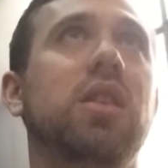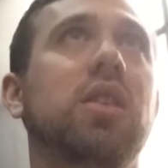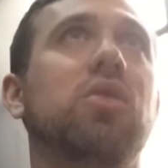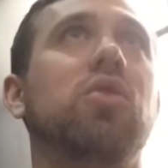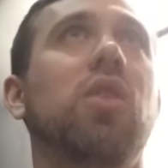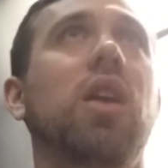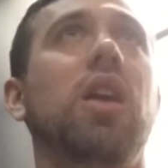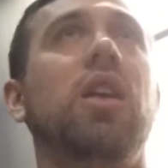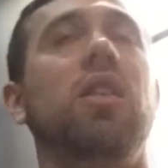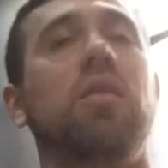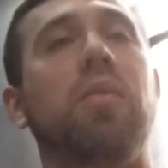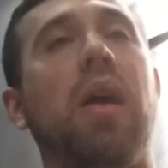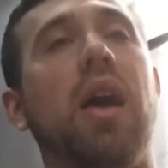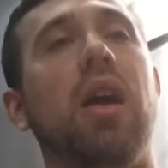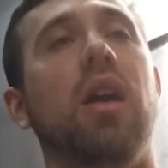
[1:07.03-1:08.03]
He trained
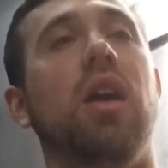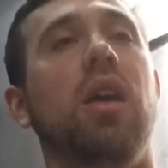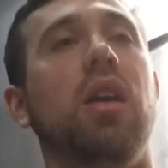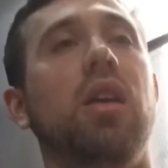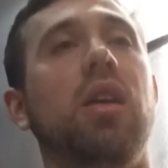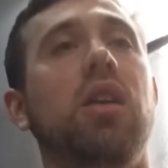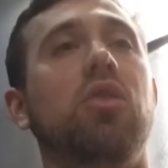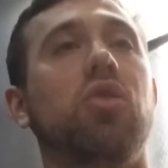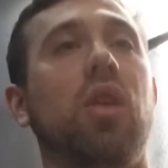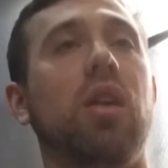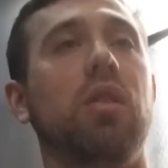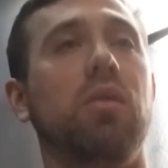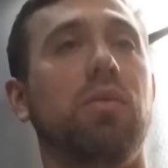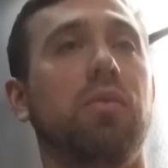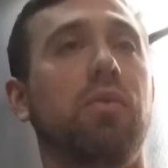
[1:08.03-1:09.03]

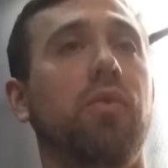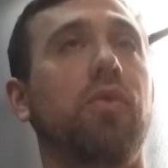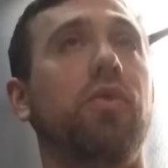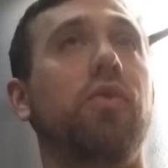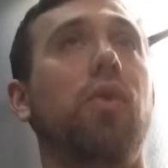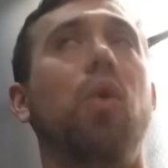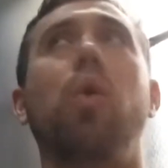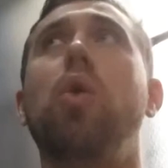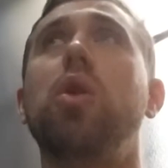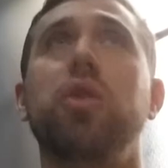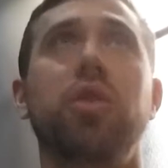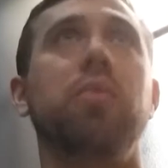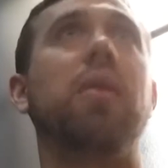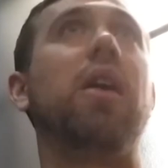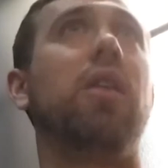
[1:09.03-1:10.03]
for
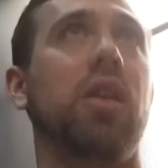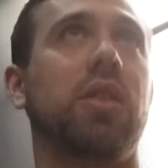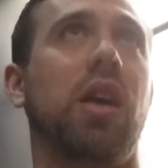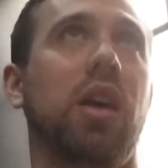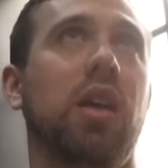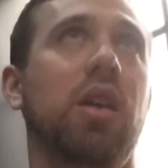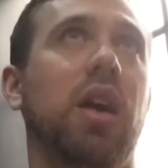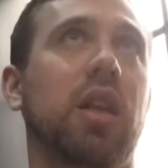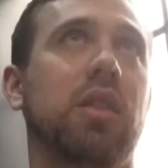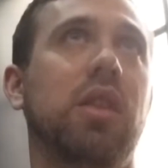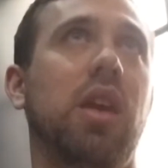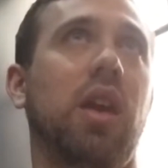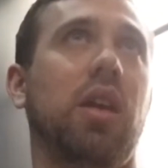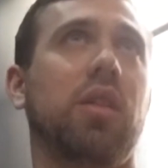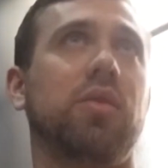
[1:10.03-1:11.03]
the marathon, I
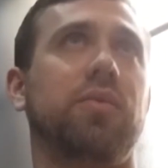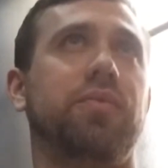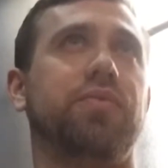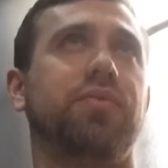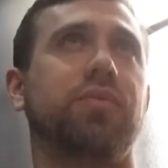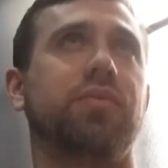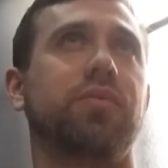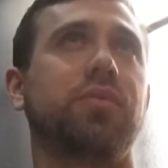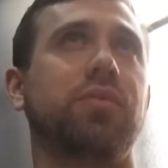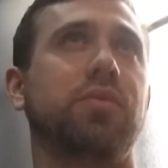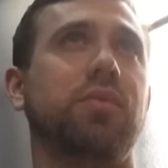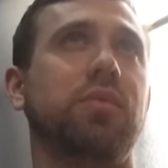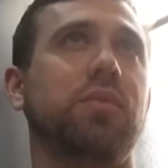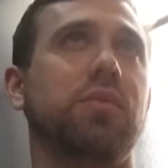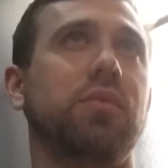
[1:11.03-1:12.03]
think.
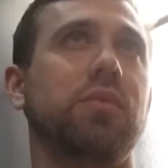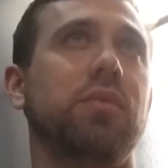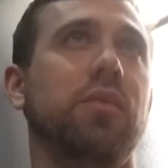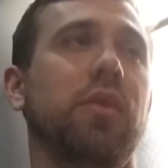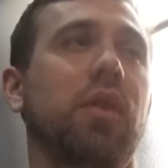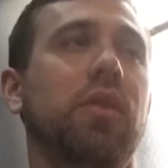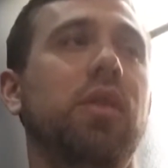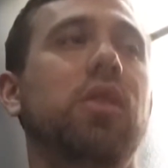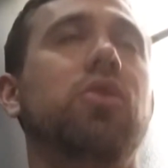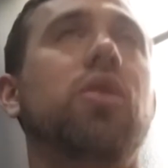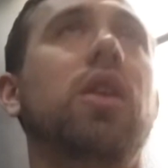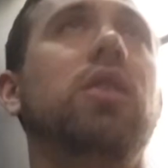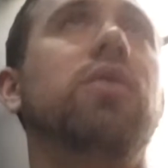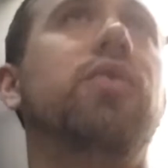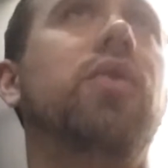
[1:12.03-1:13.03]
He
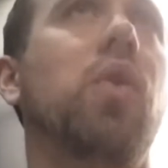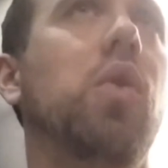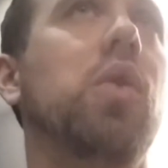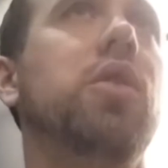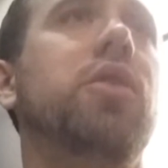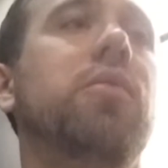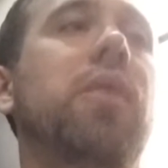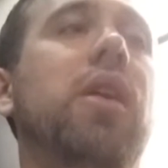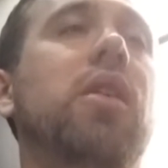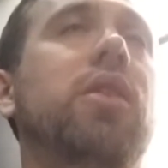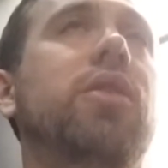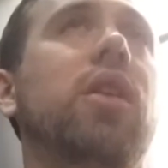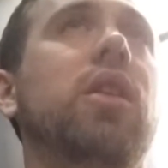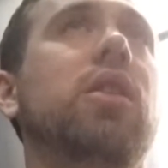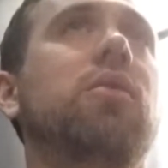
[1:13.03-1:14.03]
trained for the
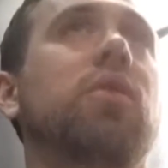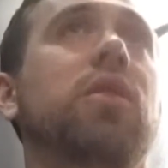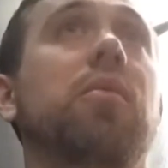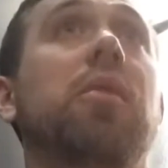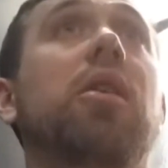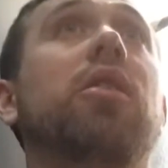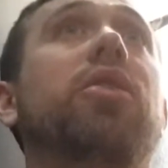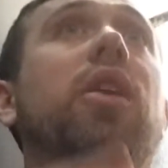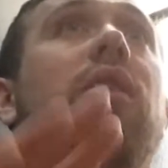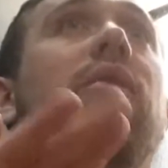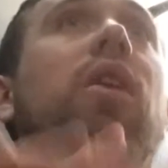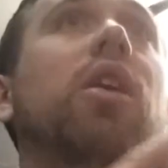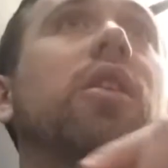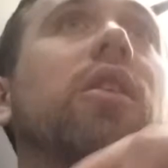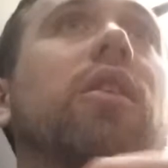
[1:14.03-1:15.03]
marathon. He was a marathon
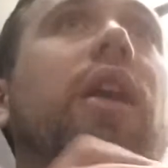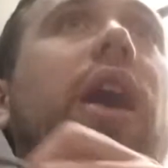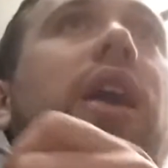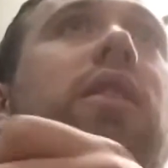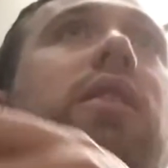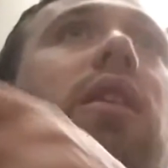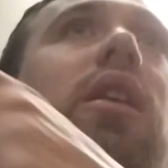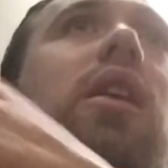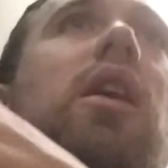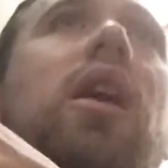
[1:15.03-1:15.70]
runner, right?